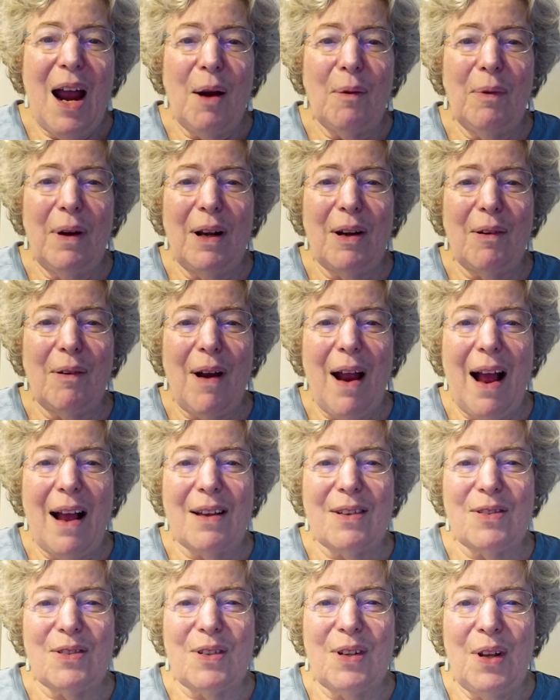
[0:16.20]
A reader
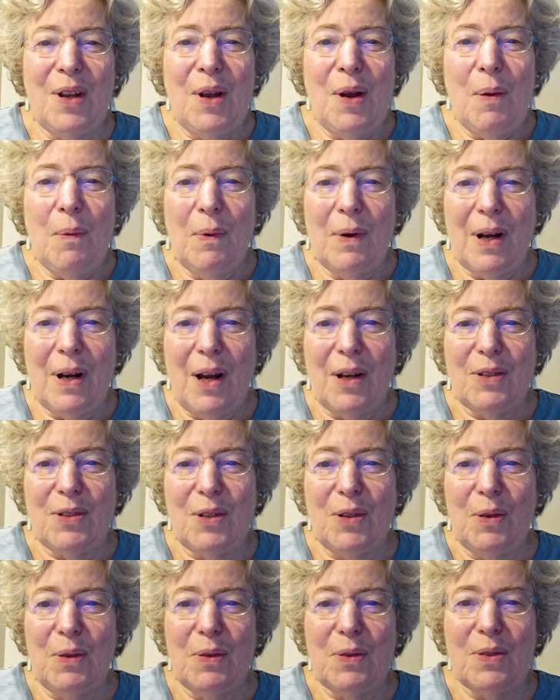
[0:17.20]
asked when I
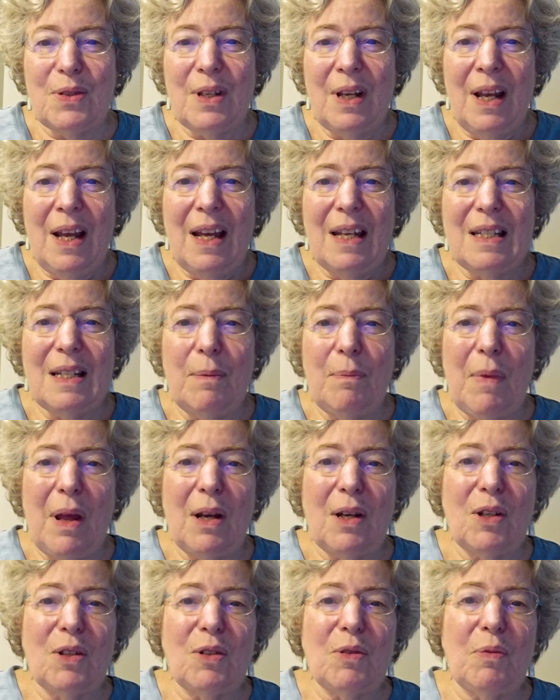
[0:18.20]
choose to
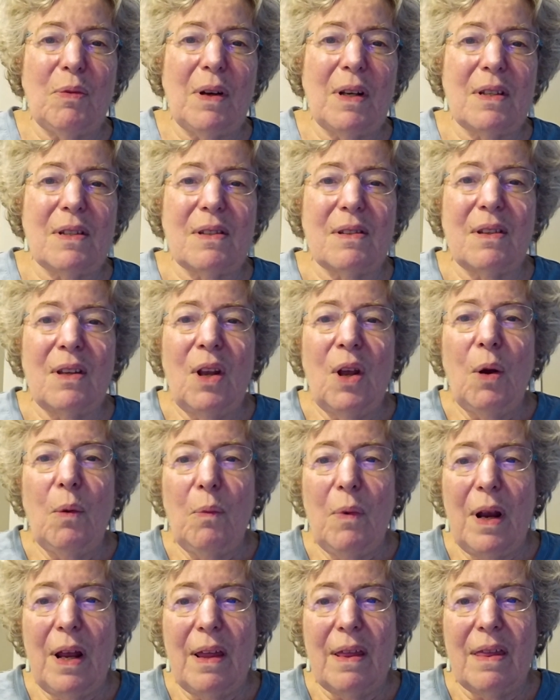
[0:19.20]
manage risks
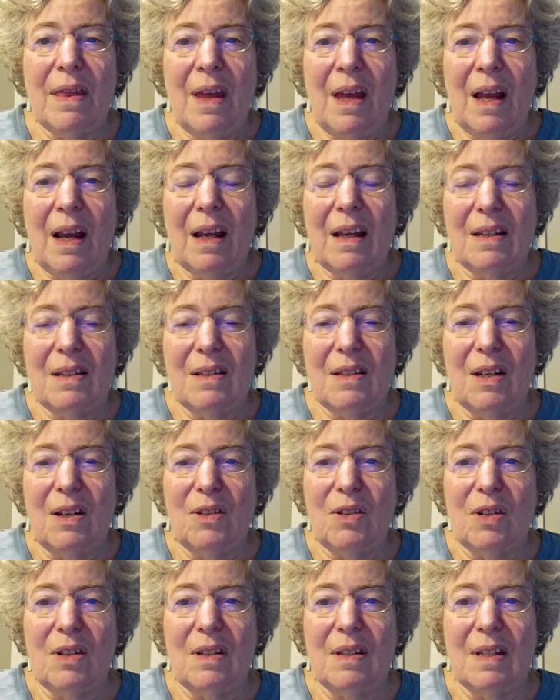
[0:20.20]
with
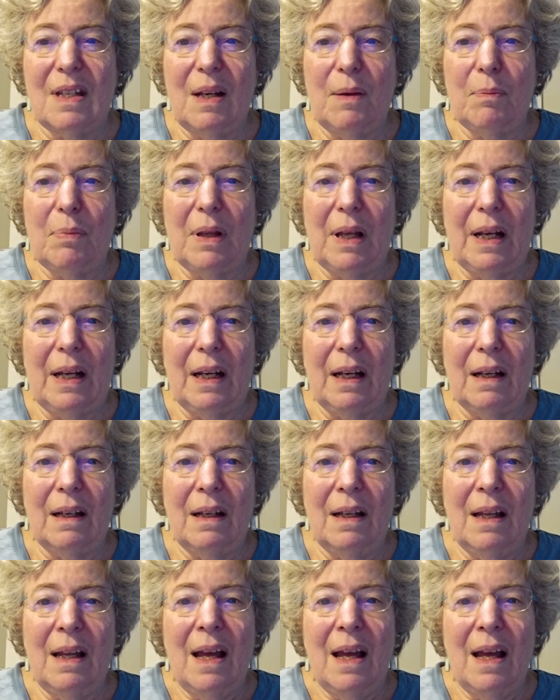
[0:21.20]
contingency planning.